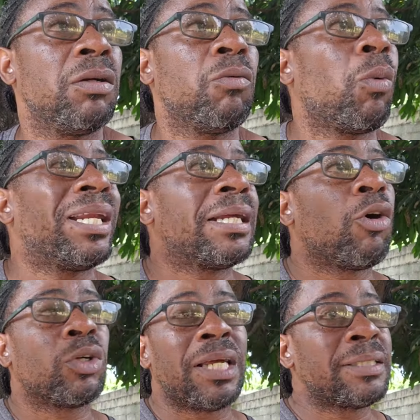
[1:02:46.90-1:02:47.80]
weather
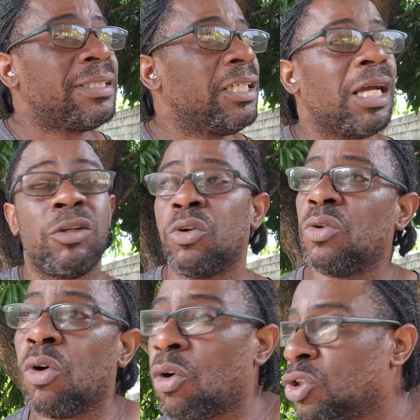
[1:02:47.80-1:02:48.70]
out of sea. I don't
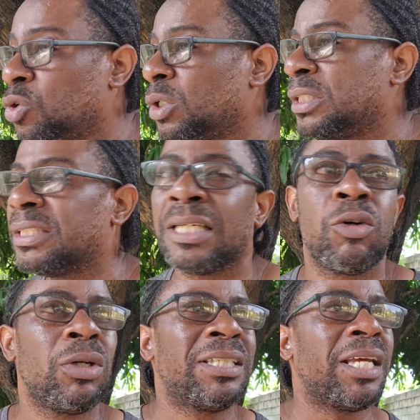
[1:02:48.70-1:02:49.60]
know how true it is. I
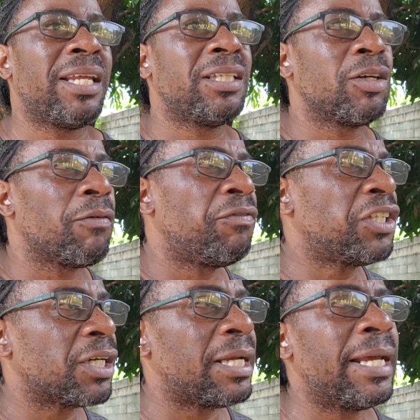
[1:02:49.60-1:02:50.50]
don't listen to anything
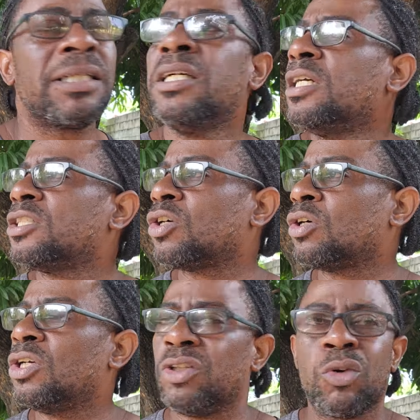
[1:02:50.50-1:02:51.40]
official yet. So
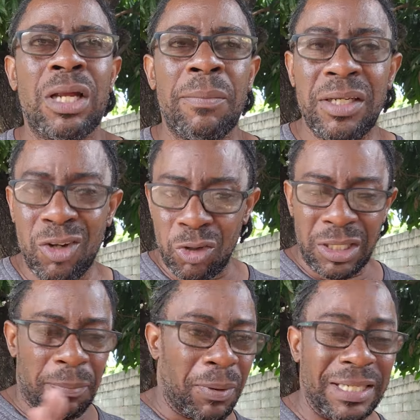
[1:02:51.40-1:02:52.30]
now that I'm done with
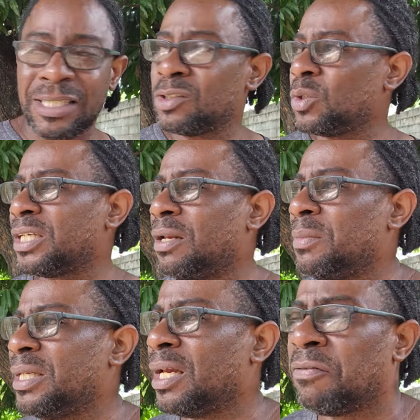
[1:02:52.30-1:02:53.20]
that part of social
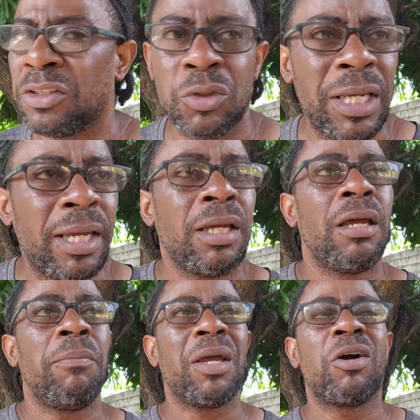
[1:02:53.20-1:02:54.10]
media for today,
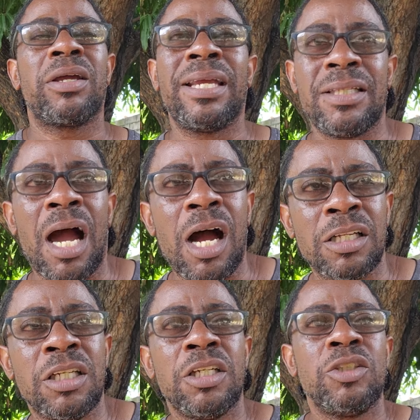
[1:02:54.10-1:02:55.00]
I'm going to get
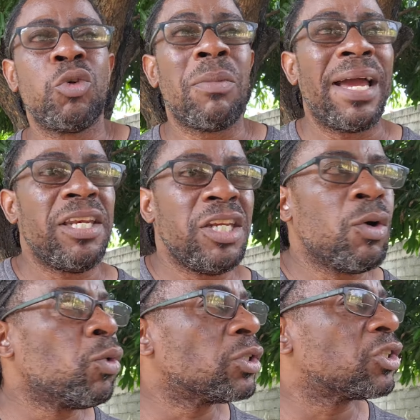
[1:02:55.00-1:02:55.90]
on to my
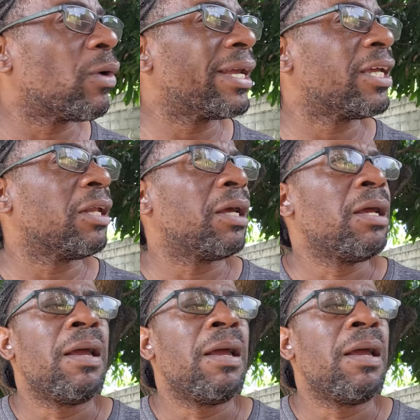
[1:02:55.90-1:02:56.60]
news so I can